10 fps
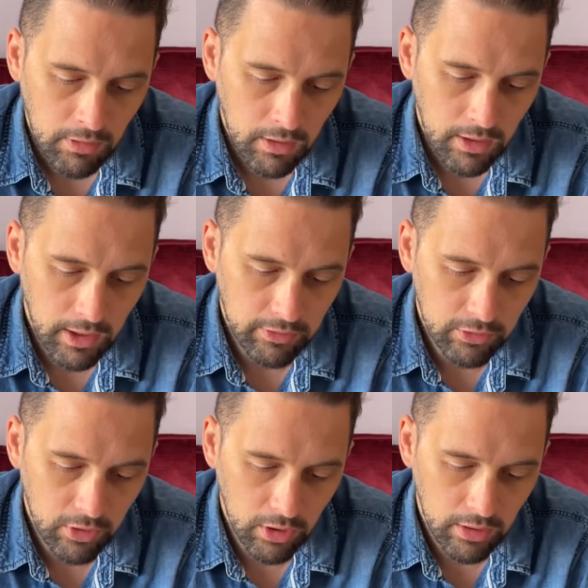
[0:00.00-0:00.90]
So it's
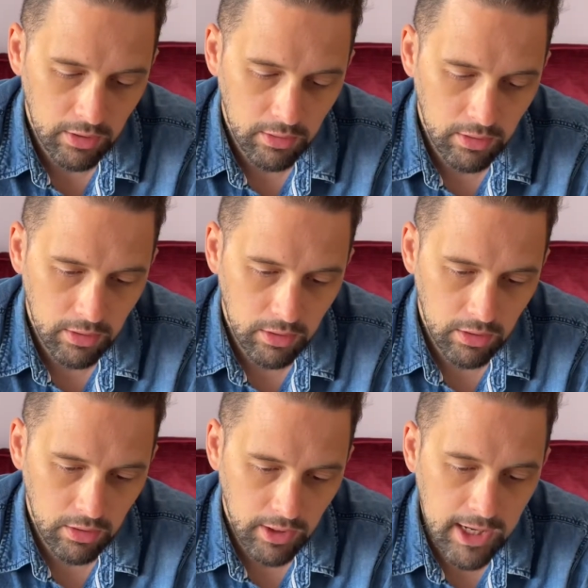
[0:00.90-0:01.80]
got
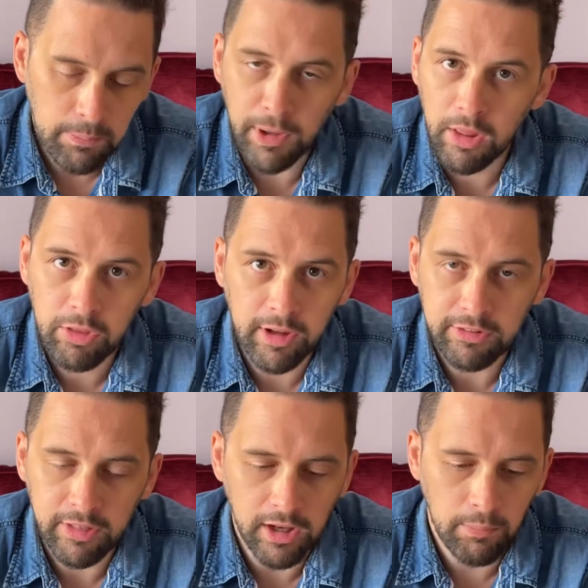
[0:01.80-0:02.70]
any birthdays
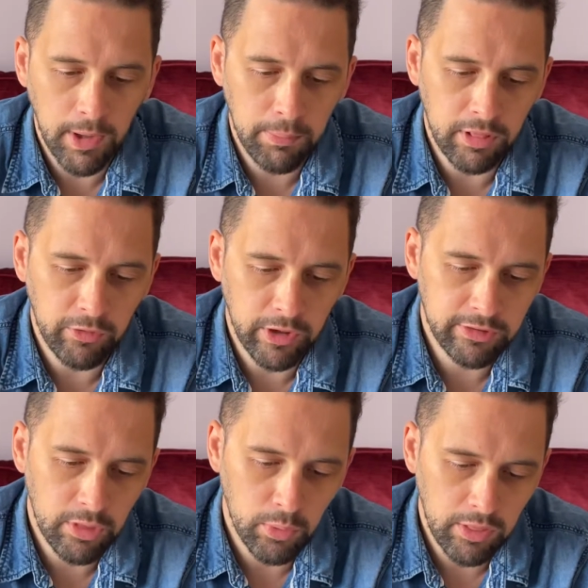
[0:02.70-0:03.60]
that come up in the
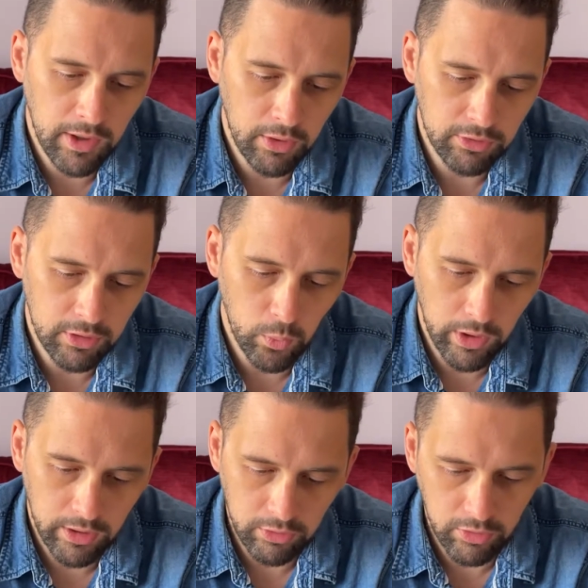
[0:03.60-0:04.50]
first
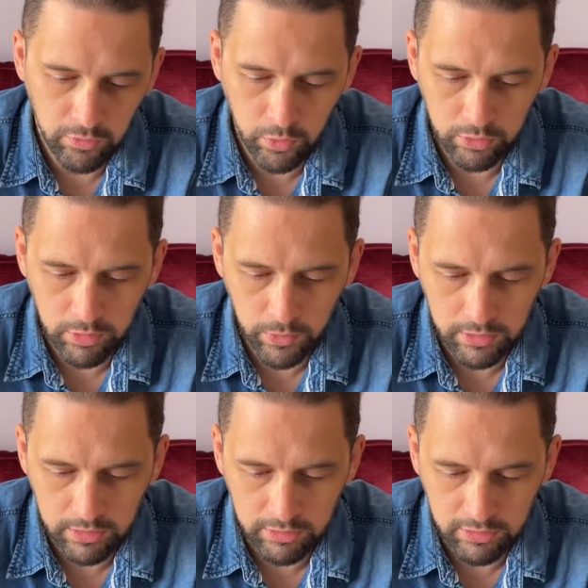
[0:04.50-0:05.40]
3,141
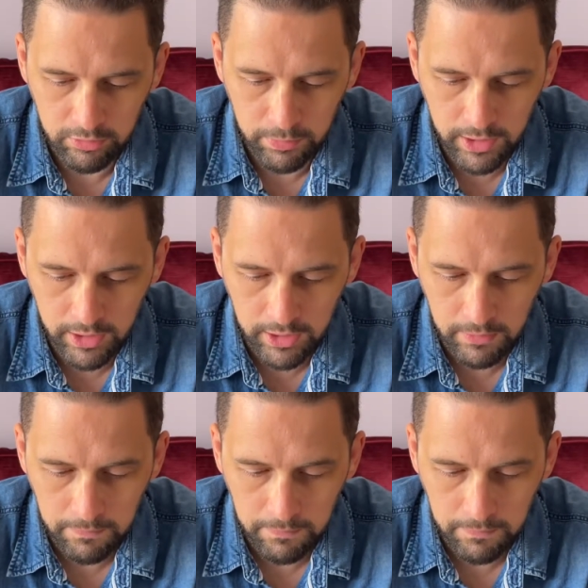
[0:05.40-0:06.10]
digits of pi.